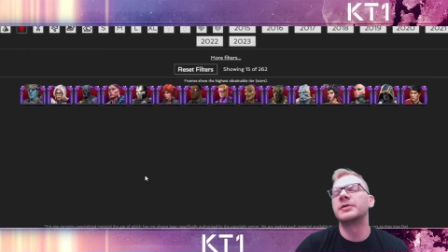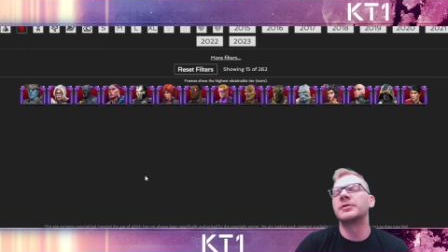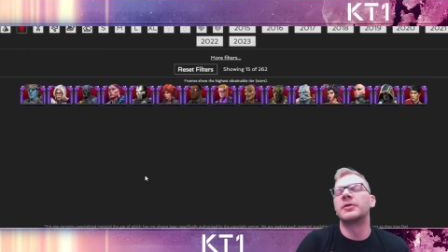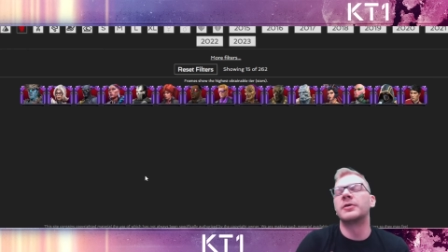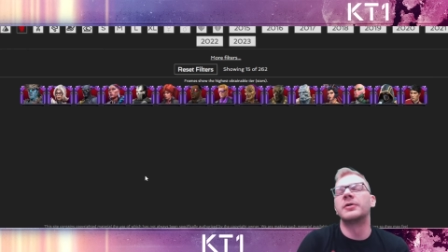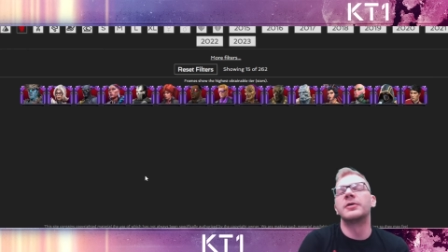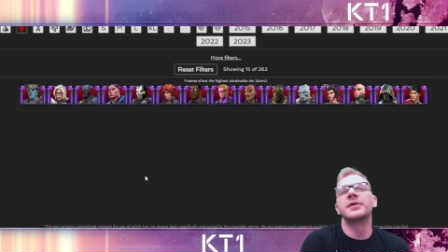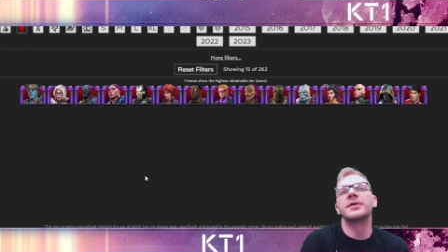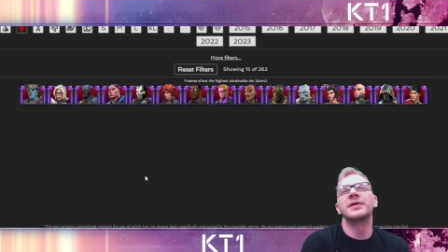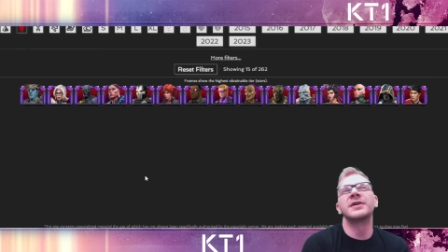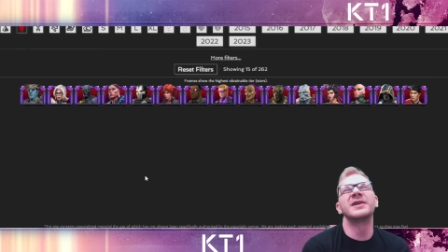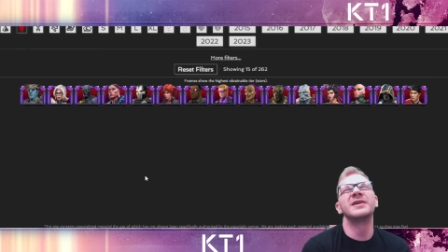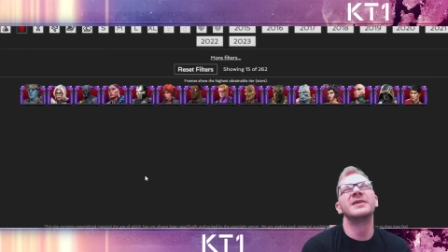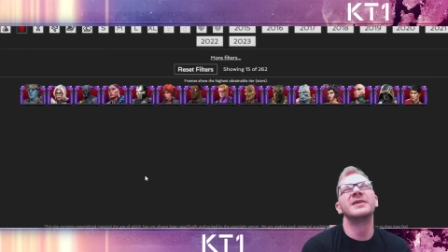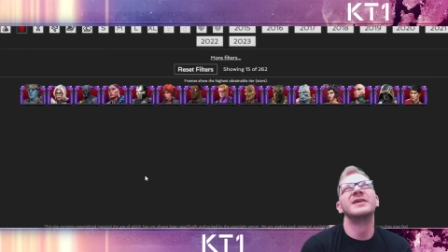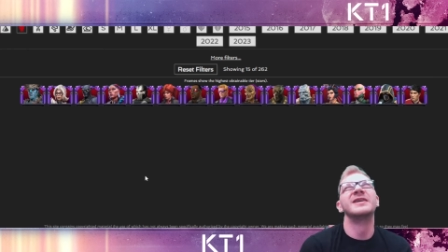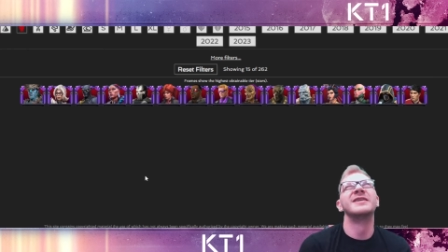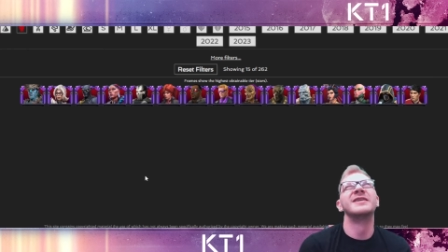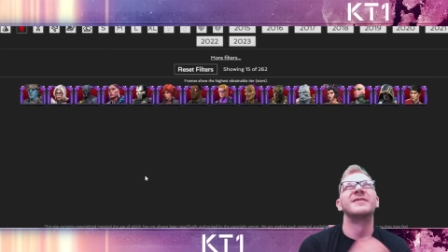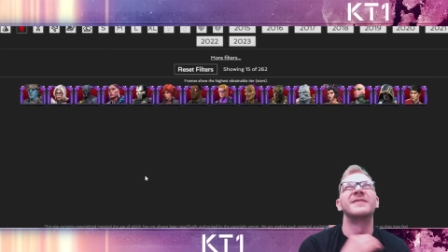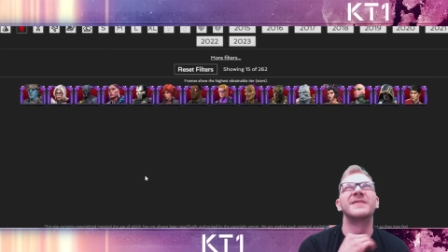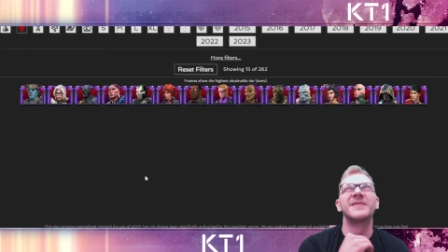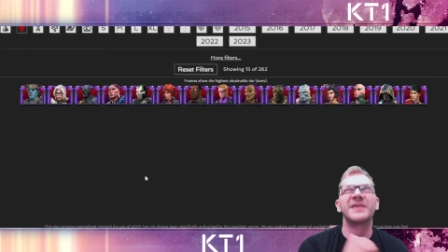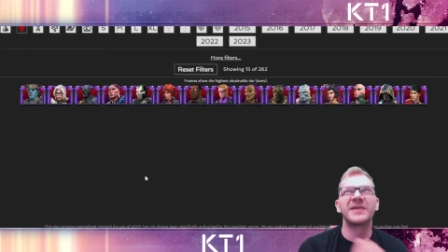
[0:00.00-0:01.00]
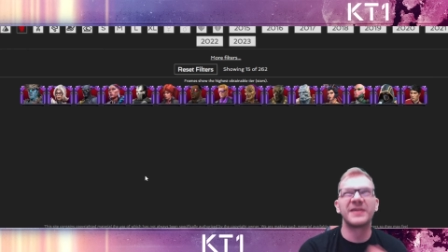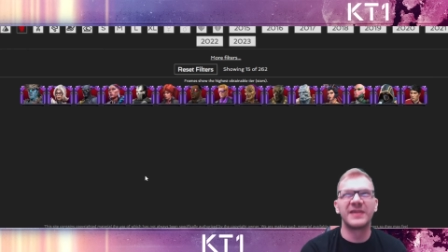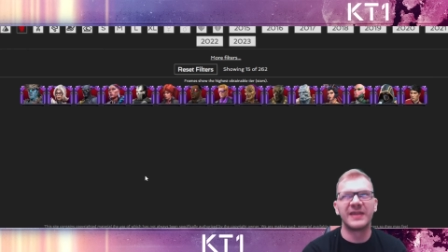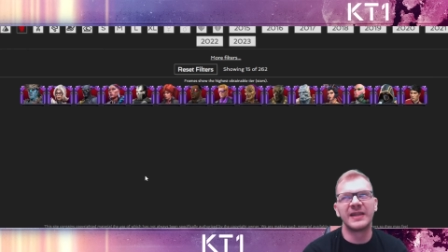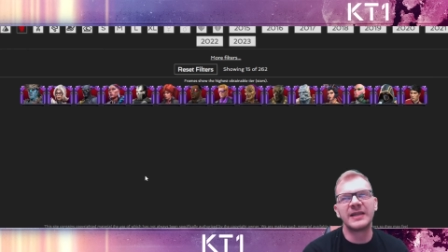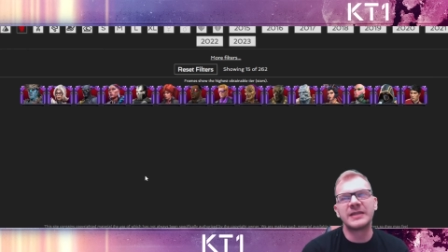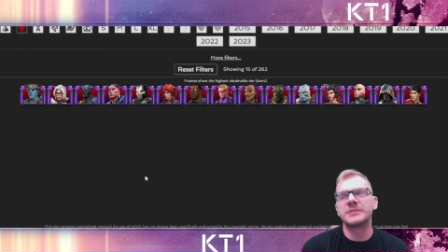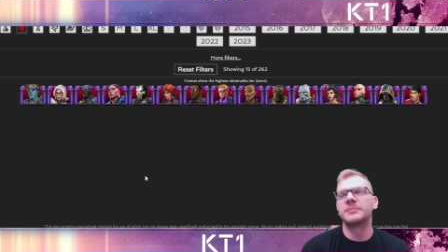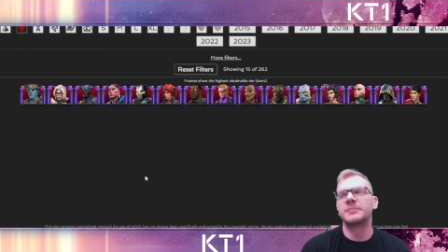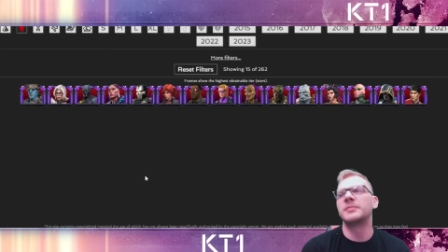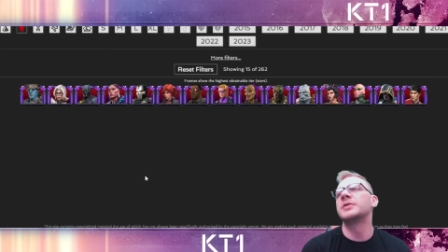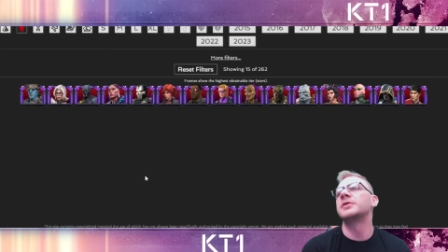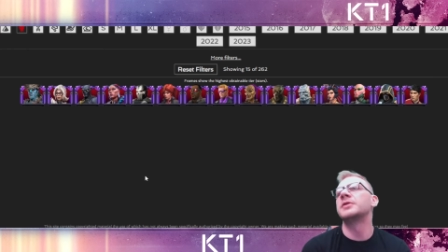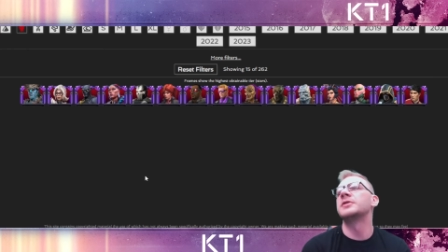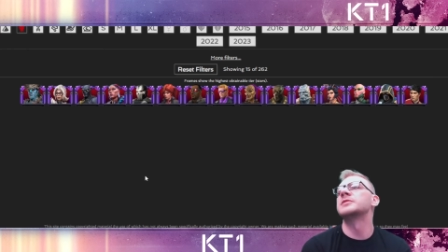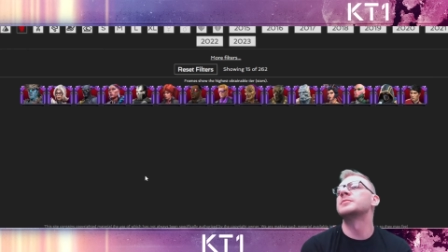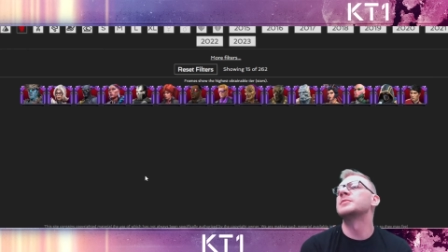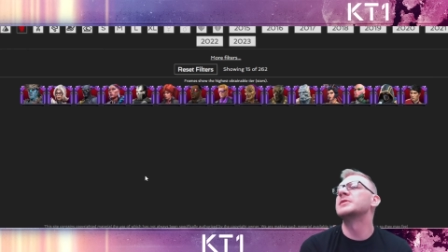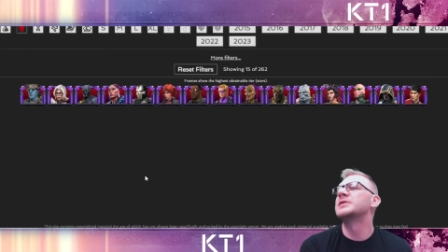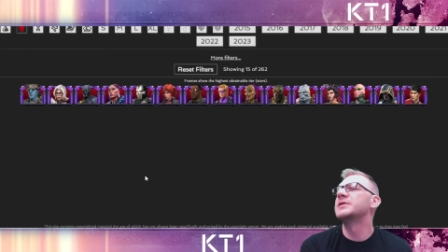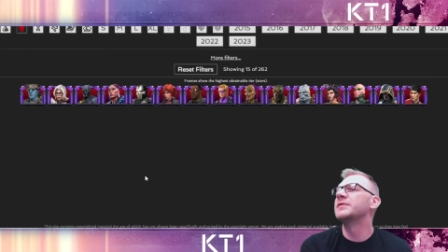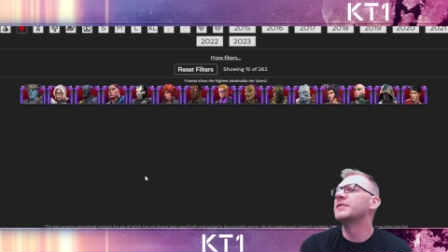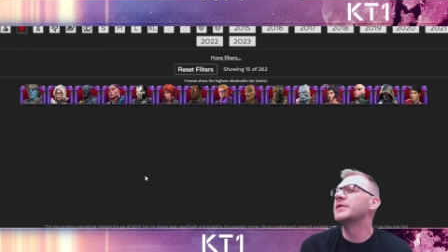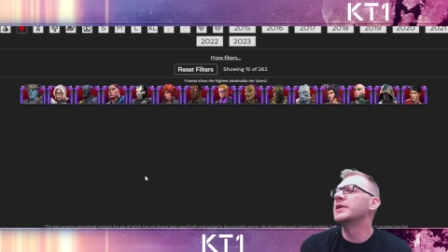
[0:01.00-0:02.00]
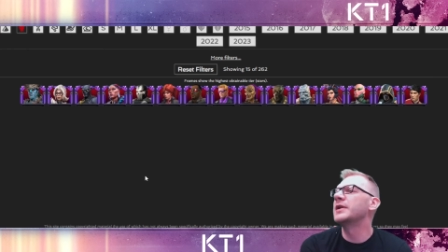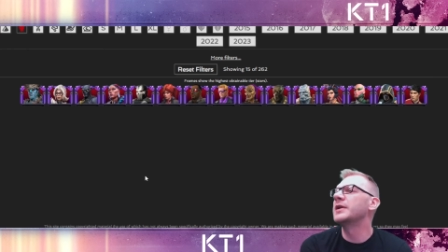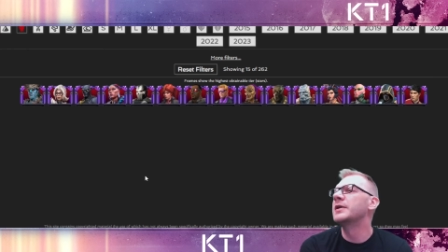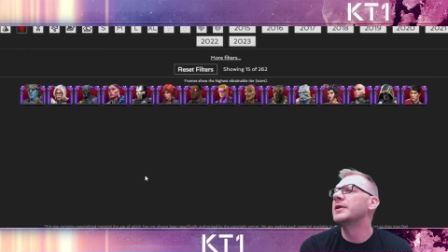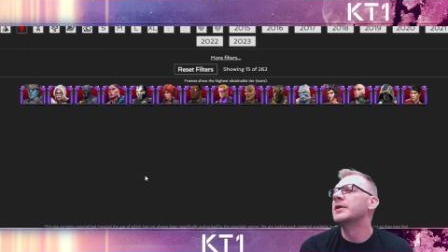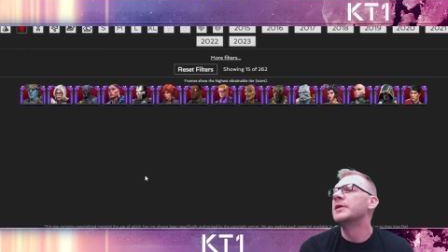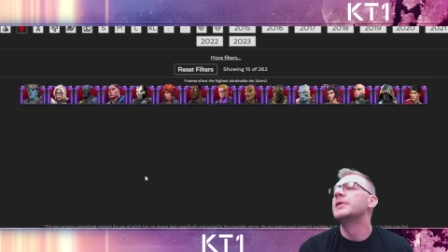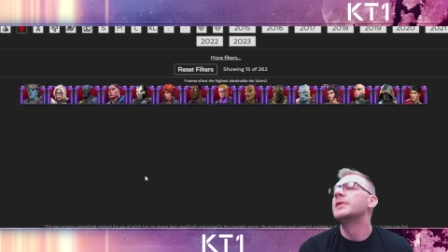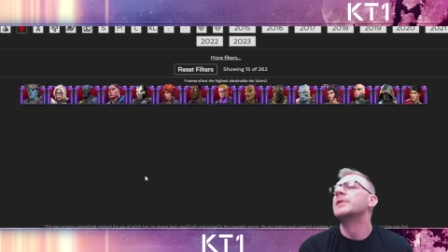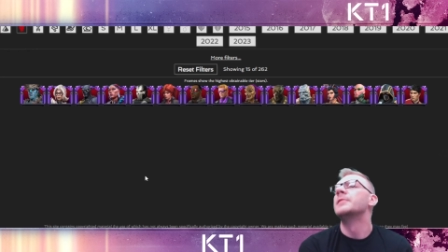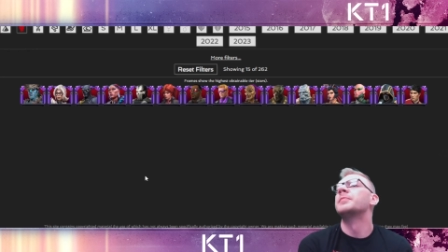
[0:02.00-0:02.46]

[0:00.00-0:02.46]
order for this video specifically,